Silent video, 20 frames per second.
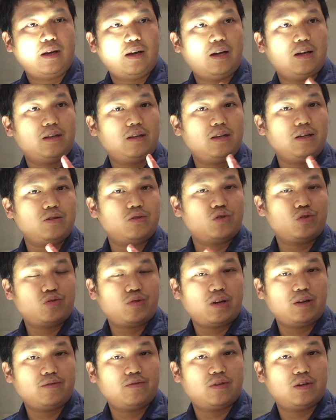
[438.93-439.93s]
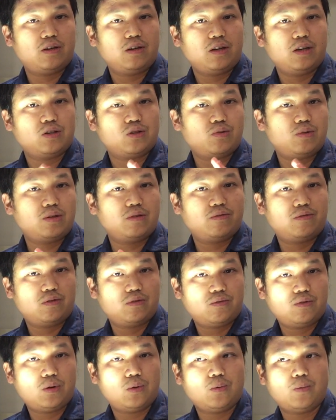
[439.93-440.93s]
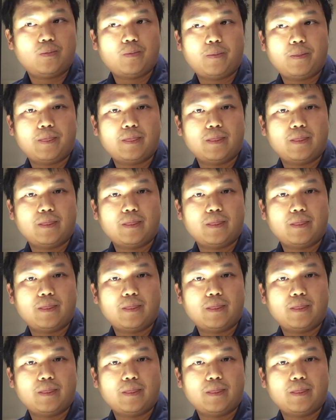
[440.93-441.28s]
And this driver is 24 volt.